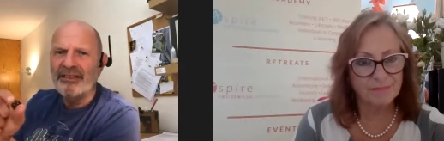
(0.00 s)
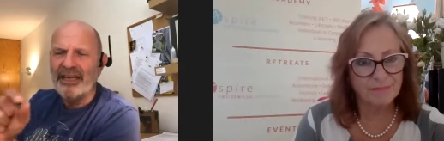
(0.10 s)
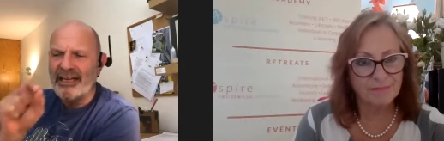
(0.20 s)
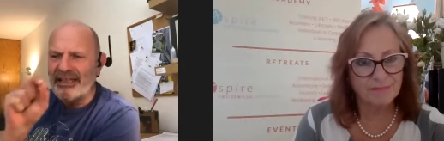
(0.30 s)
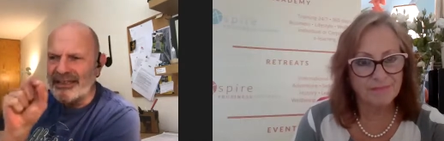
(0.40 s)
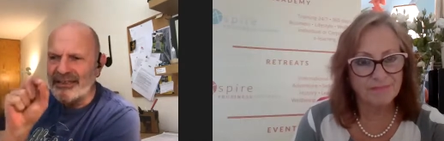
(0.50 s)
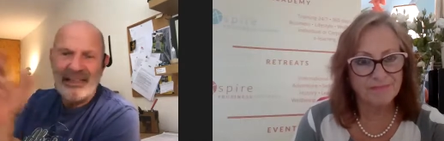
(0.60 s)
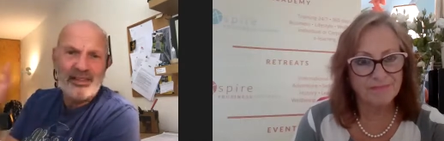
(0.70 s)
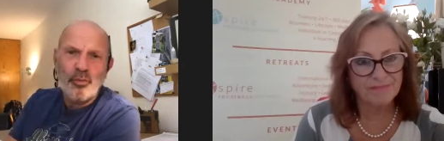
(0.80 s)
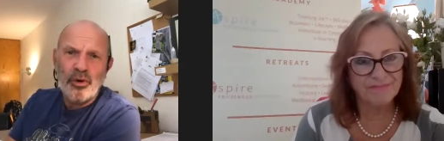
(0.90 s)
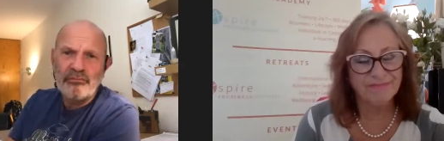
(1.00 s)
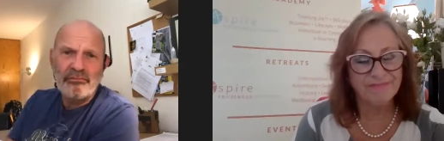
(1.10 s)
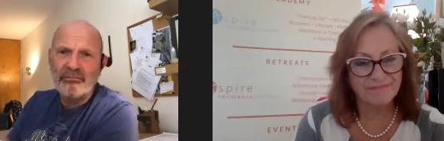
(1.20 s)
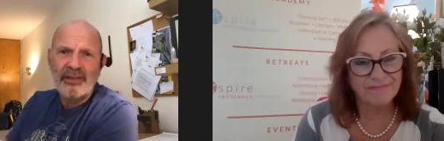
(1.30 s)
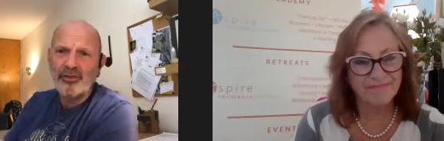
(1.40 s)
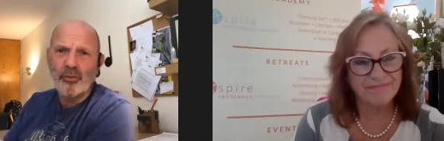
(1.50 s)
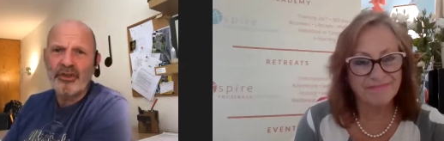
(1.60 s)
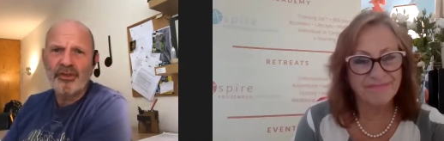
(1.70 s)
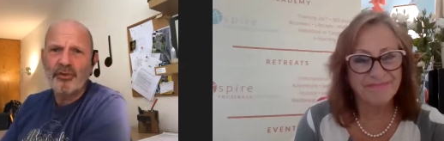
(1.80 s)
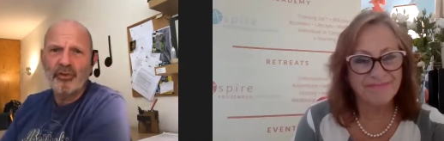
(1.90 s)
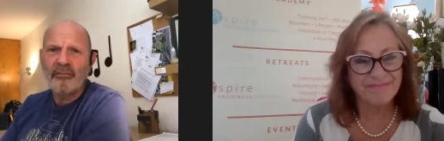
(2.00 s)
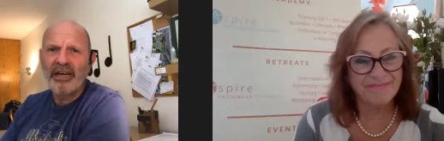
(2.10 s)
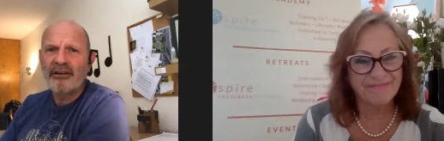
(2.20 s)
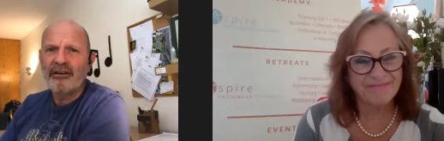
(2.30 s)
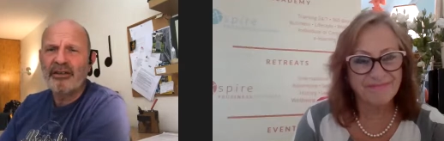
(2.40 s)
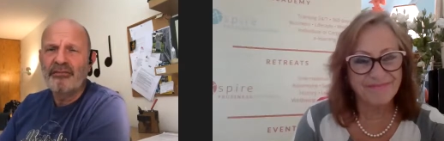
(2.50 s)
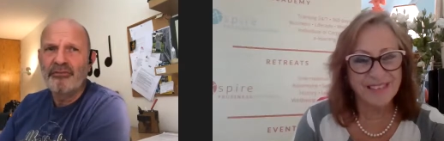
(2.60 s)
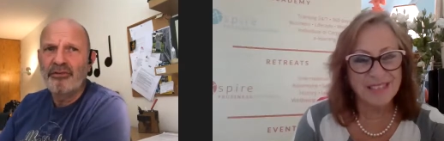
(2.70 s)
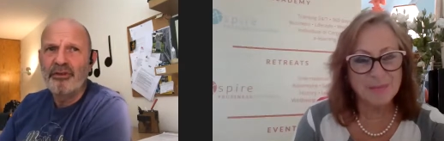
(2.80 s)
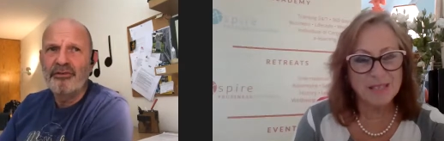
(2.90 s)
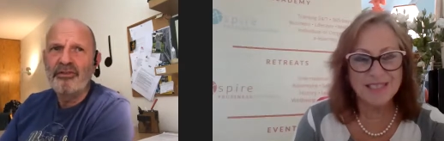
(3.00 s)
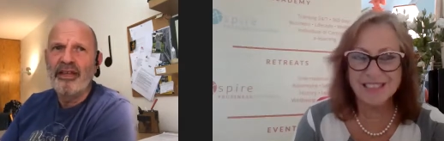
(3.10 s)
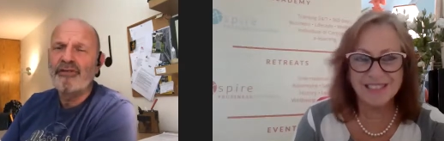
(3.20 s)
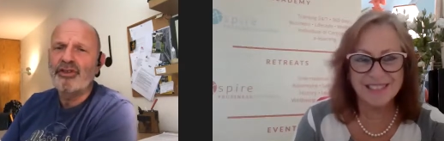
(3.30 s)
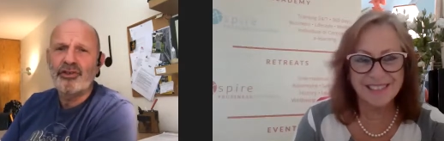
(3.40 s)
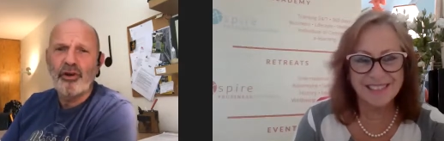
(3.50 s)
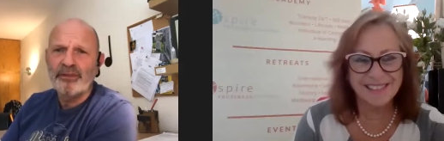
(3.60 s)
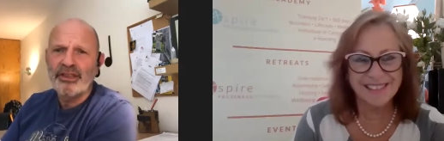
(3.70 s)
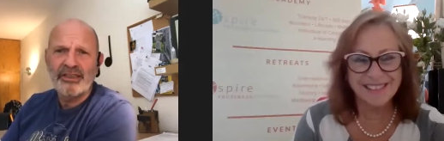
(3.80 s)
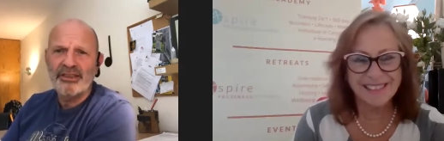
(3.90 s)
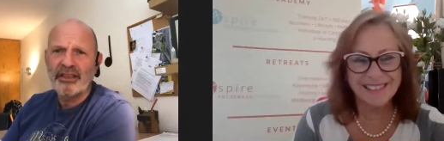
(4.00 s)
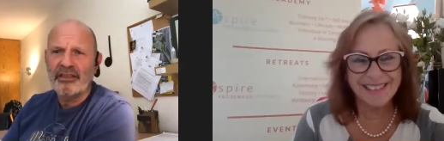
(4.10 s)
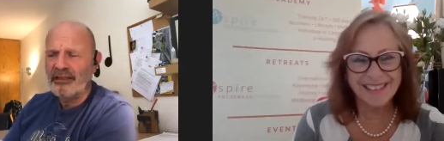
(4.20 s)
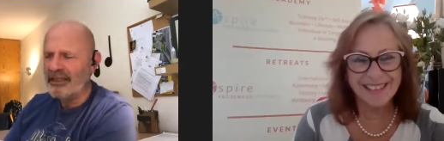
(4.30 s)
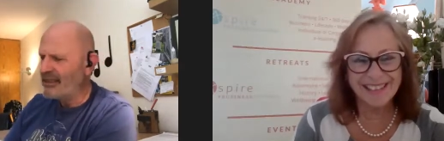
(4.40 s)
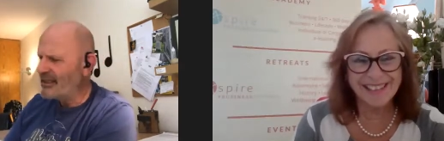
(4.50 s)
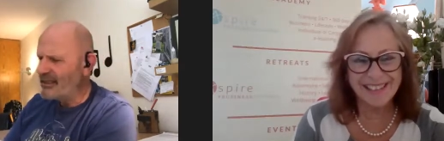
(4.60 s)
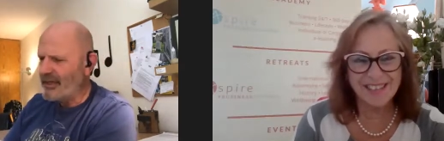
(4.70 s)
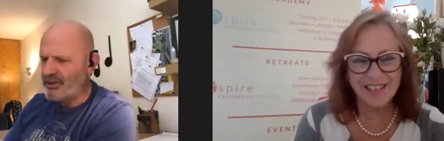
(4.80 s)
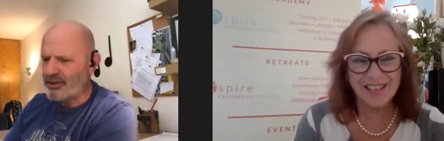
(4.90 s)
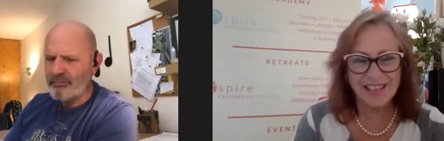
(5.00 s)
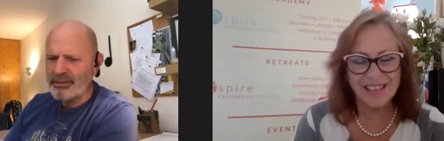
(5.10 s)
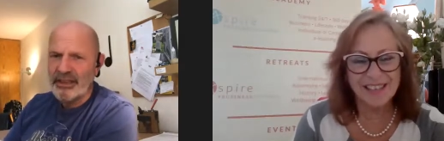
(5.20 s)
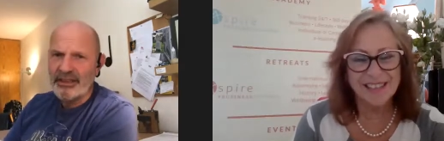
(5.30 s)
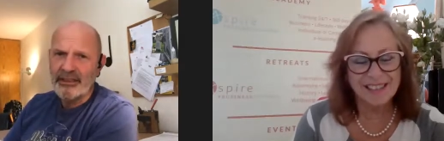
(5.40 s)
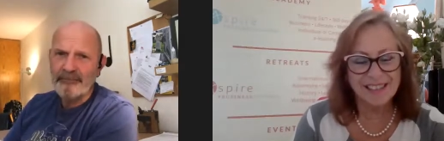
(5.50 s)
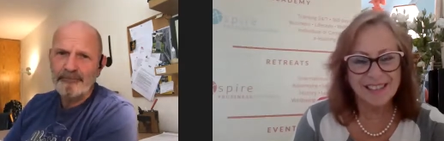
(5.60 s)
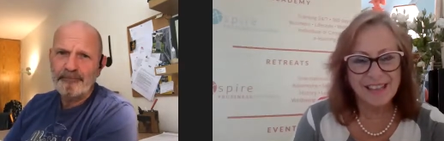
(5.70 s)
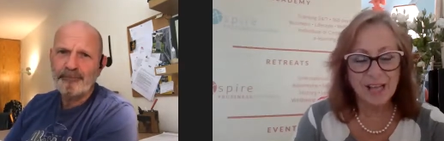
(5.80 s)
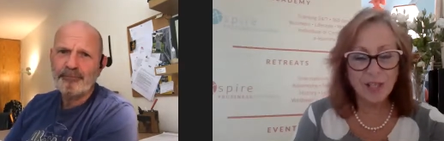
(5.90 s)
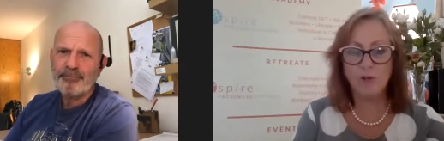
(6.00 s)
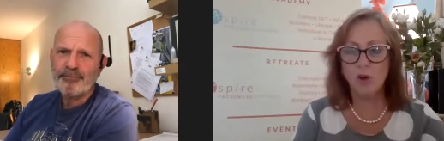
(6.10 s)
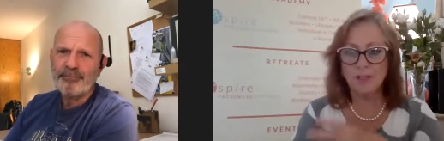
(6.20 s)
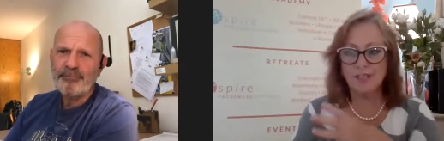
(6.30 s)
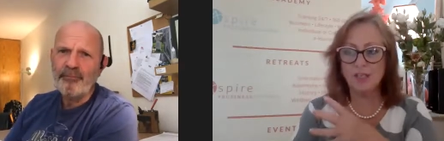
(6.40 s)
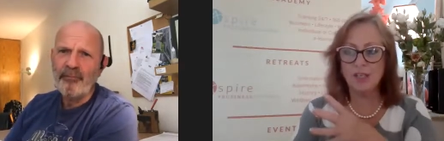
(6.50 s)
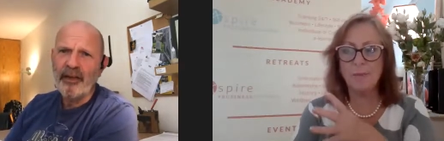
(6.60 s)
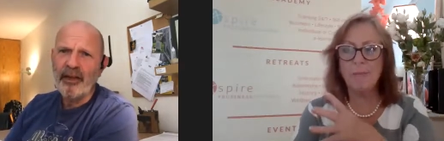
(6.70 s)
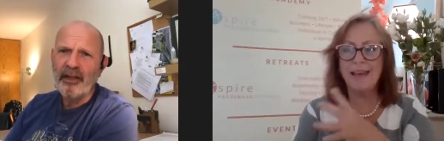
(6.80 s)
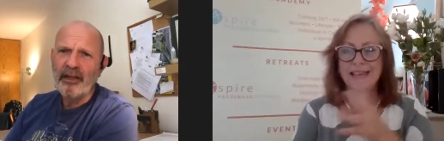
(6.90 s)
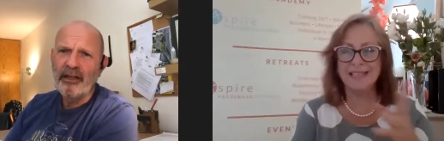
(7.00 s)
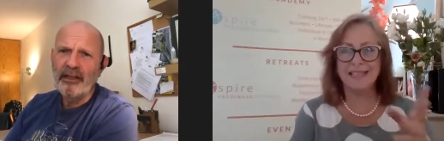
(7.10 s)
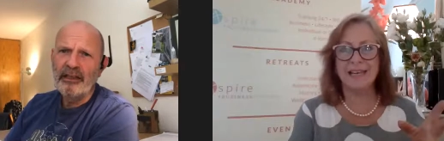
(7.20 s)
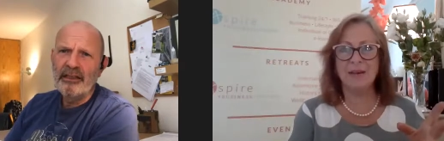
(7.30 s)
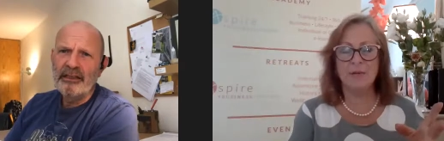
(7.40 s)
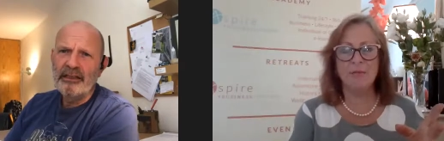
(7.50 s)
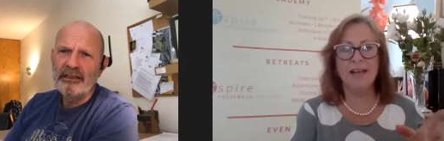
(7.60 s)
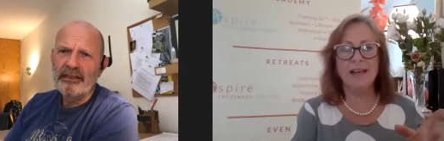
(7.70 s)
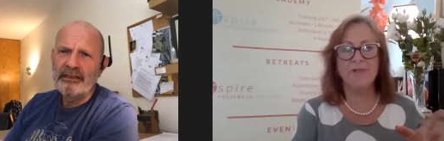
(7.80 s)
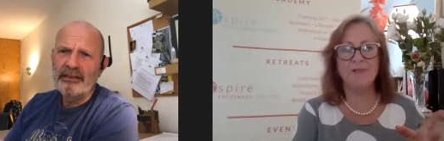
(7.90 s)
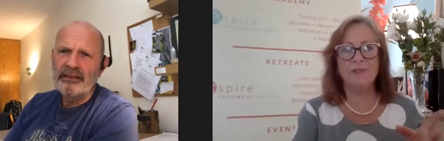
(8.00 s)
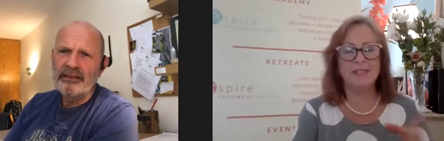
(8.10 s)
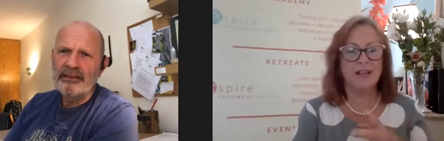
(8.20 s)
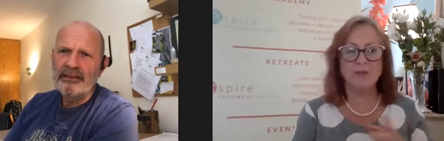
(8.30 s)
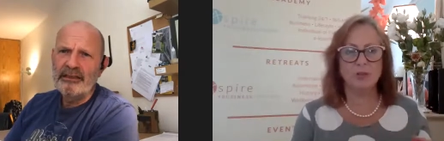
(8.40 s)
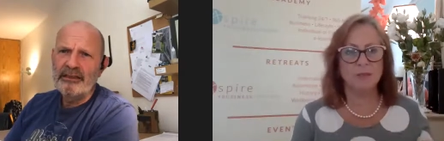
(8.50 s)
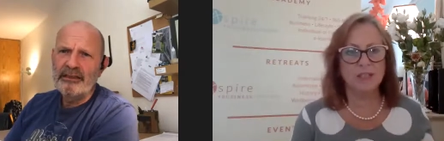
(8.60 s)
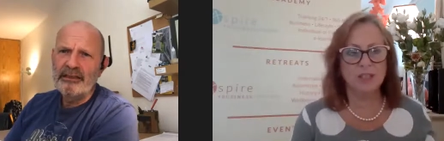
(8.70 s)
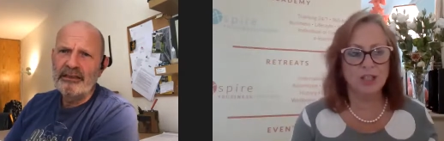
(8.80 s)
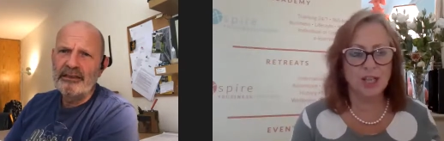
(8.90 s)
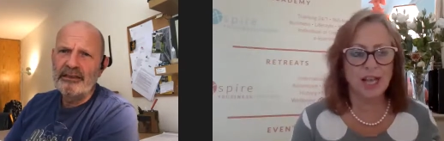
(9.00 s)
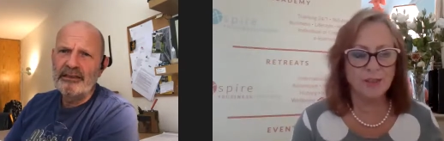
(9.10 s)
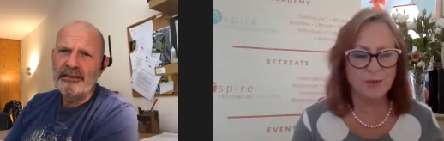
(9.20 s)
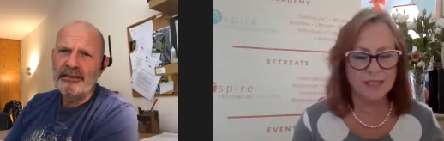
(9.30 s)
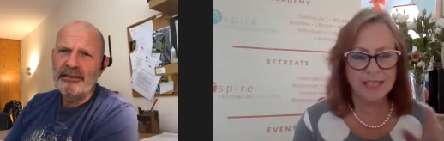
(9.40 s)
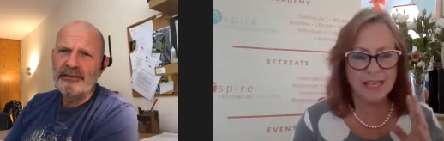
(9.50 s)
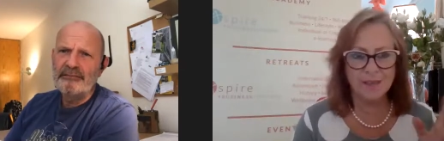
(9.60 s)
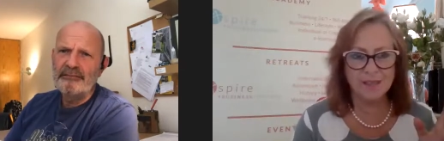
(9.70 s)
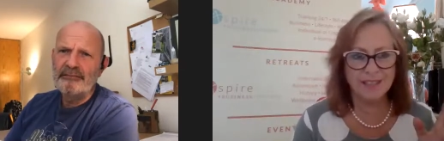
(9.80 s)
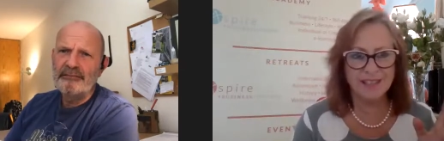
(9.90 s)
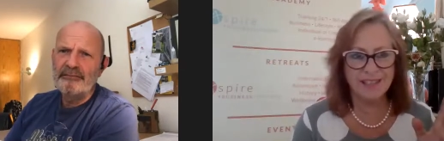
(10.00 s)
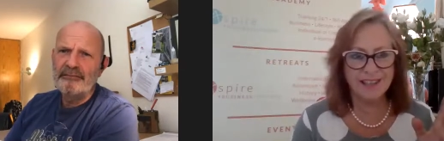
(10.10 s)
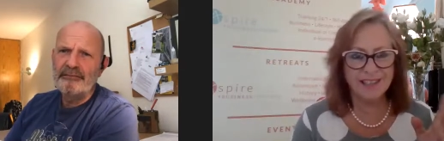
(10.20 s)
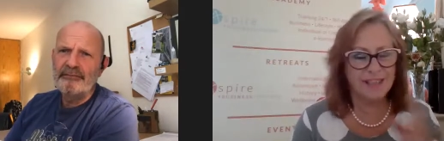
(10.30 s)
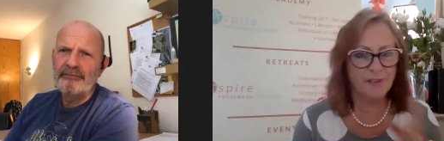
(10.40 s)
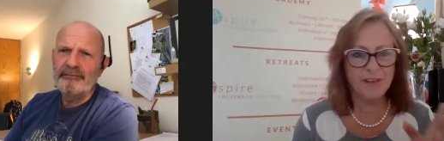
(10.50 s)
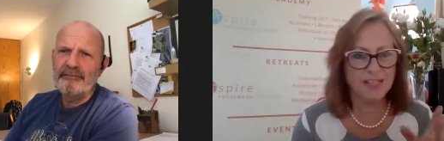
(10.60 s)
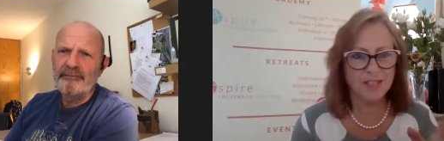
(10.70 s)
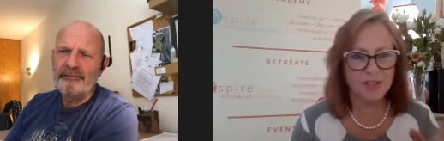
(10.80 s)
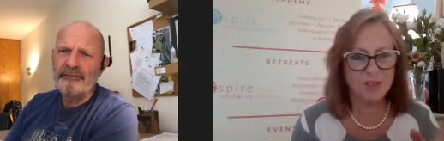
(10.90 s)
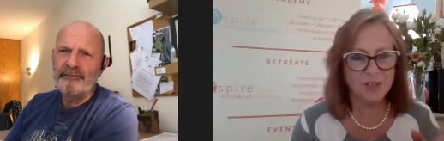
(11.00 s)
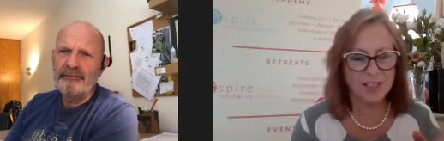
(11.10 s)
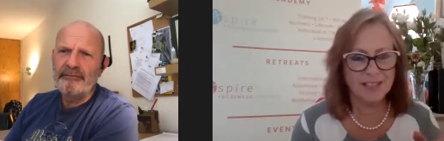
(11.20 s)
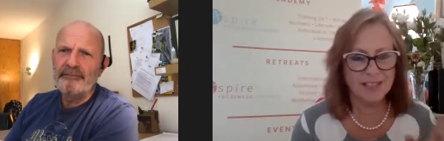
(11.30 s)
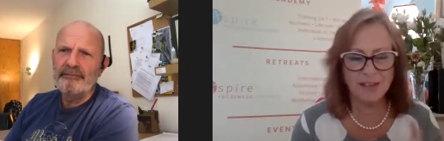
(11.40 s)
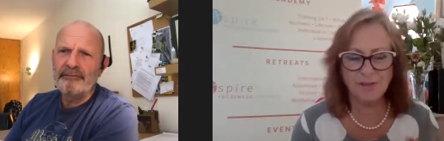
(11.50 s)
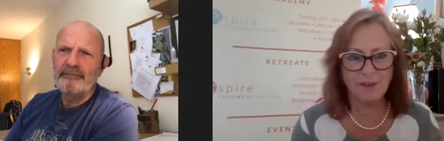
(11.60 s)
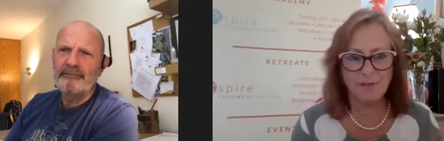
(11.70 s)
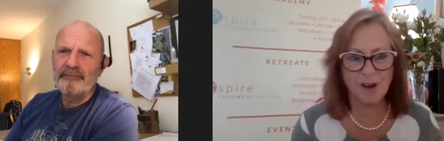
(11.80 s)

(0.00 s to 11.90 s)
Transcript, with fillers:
Speaker 1: day, it's that's what that's what it's all about. You, you never stop testing. Yeah, that's never right. stop testing
Speaker 2: and you've got such an amazing now array of social media channels to hit different industries and different